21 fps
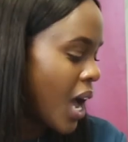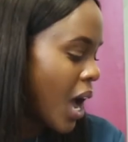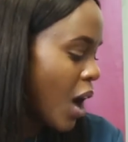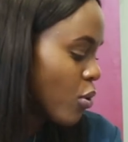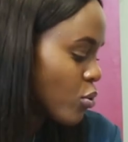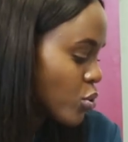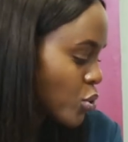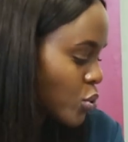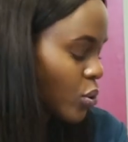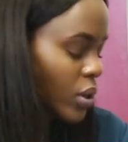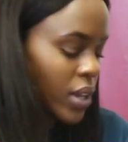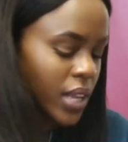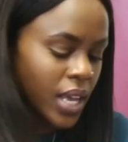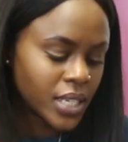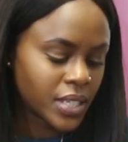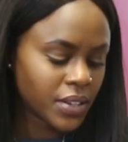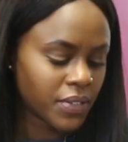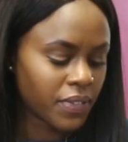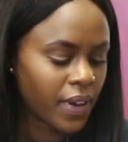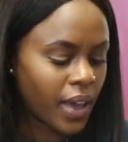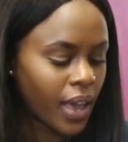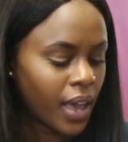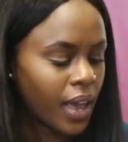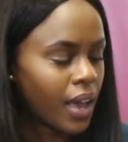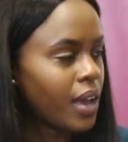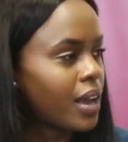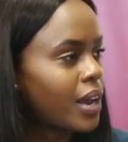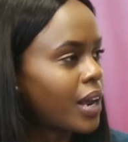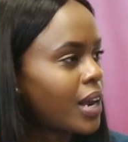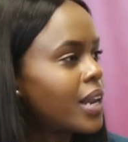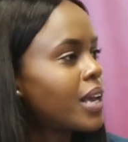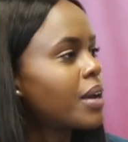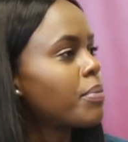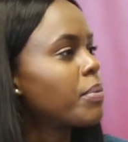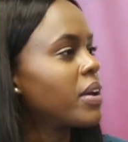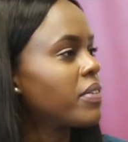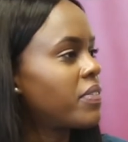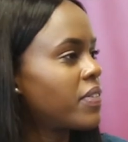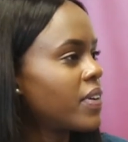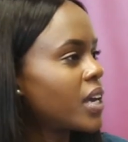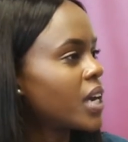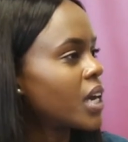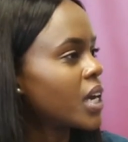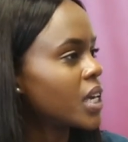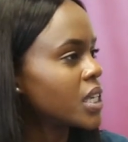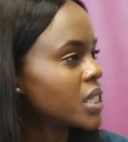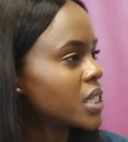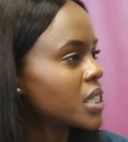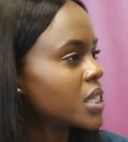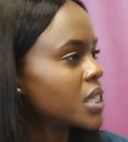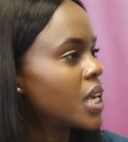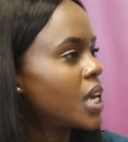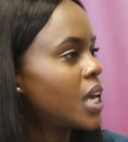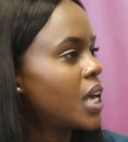I was told that if I click my fingers,